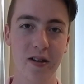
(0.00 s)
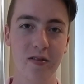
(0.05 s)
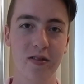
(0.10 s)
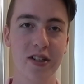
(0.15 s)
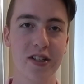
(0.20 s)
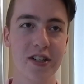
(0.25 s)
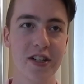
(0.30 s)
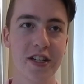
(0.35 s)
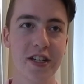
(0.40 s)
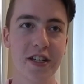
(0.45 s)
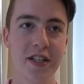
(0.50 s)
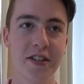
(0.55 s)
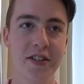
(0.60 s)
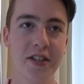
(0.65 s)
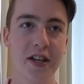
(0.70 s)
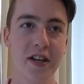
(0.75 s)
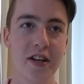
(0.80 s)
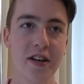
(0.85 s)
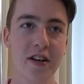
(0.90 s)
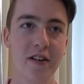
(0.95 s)
which is
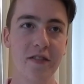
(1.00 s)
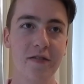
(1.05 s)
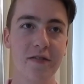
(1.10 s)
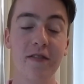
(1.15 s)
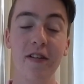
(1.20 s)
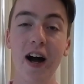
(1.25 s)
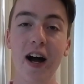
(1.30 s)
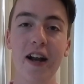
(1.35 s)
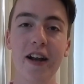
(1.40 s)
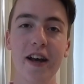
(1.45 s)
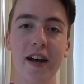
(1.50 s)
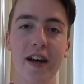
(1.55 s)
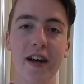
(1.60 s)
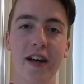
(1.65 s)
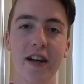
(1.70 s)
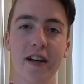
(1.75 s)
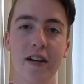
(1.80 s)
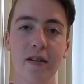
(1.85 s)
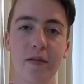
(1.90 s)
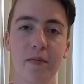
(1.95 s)
Friday,